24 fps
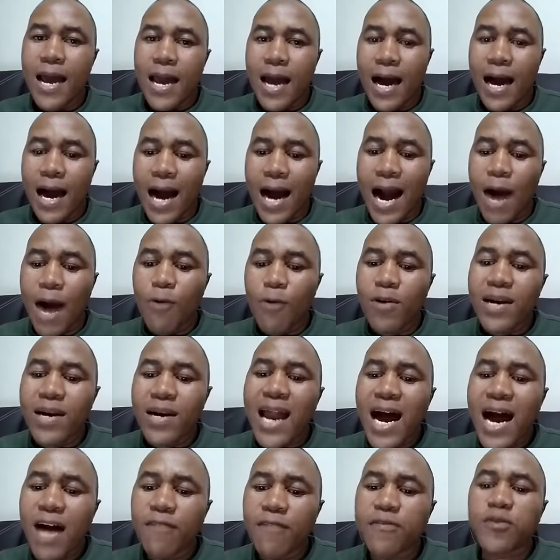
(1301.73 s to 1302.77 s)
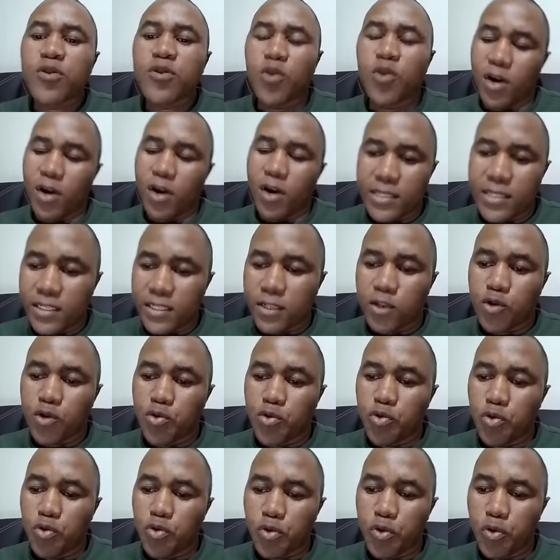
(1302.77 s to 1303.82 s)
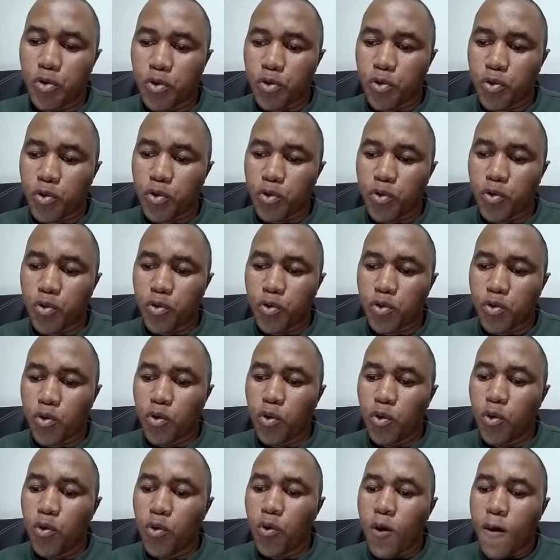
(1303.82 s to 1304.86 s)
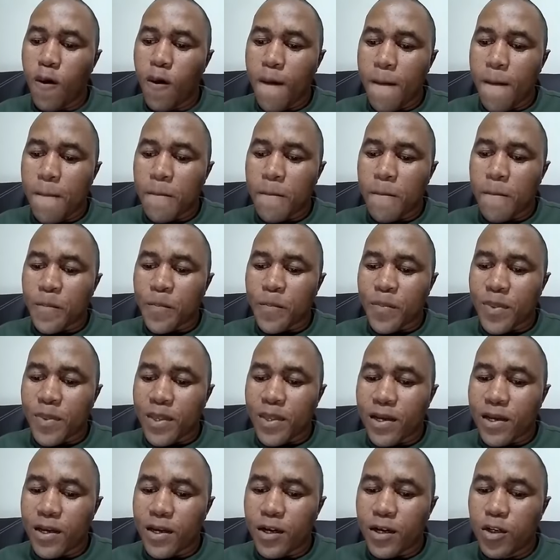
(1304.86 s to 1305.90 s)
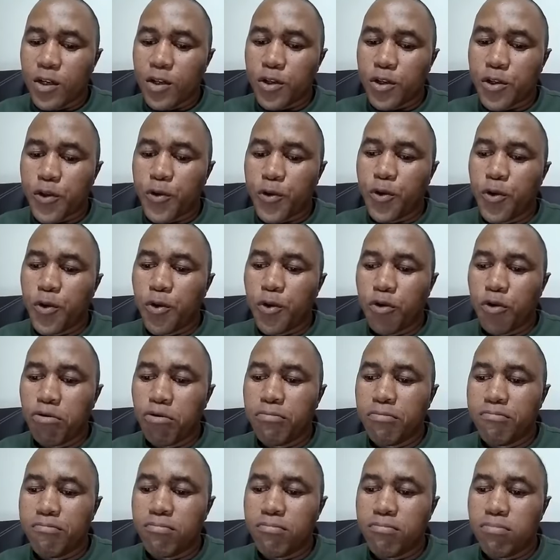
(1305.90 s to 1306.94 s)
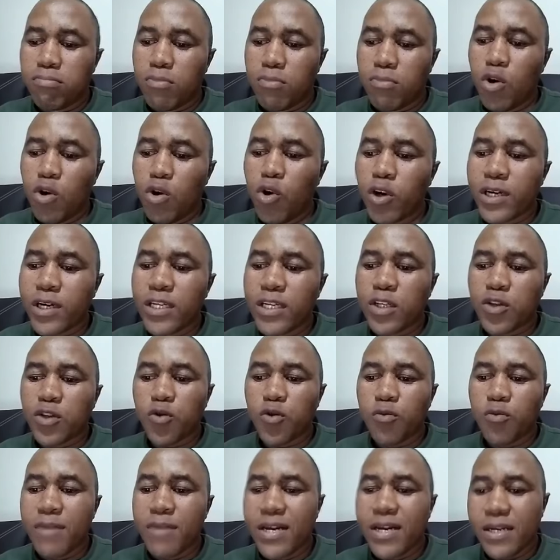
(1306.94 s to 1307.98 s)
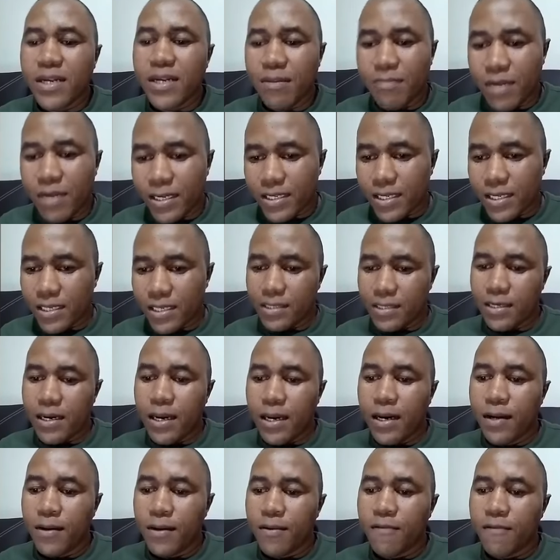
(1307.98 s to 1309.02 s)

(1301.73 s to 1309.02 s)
Uh, I would love scholars to, to, to, to, to, to look into many matters. Yeah?